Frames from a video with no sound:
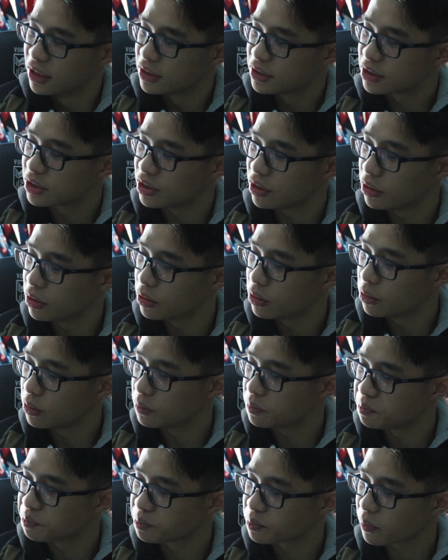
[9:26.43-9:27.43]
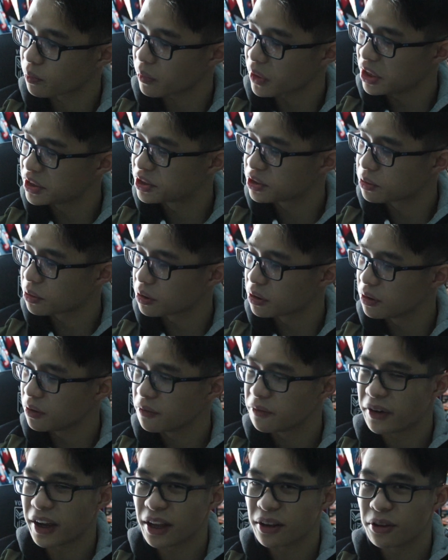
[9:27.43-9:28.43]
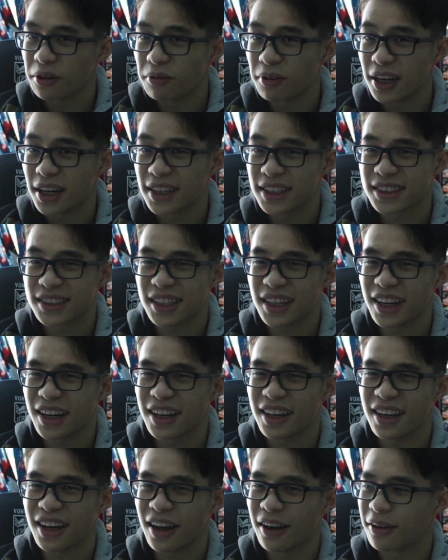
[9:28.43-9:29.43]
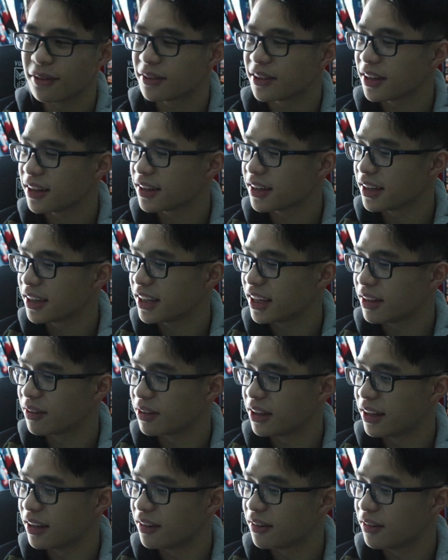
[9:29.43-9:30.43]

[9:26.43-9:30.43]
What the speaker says: So, historical value-wise, I don't think I can.